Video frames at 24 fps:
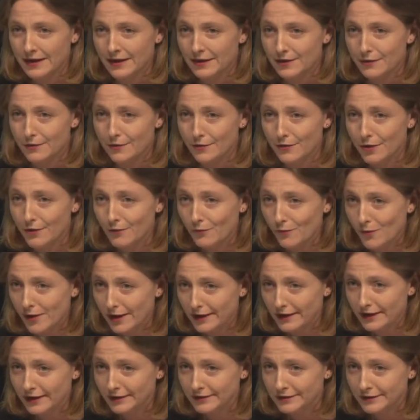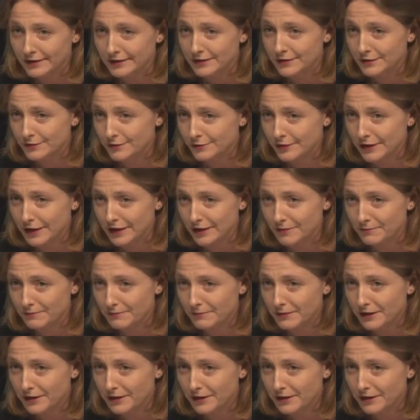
Not one actually saw him